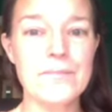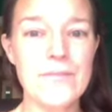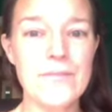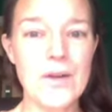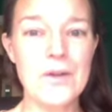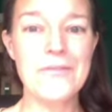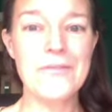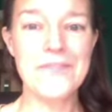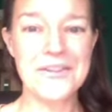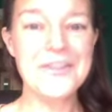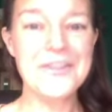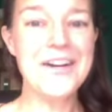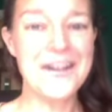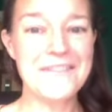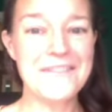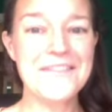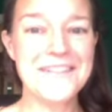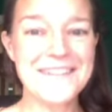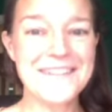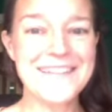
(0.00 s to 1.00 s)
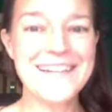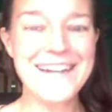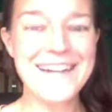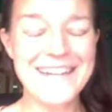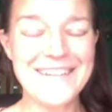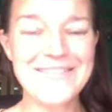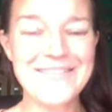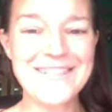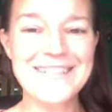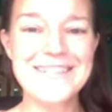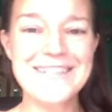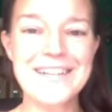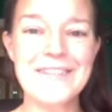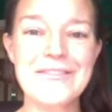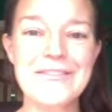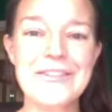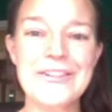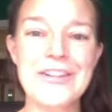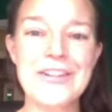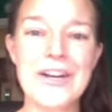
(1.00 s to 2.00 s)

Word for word: or feel confidently I have discovered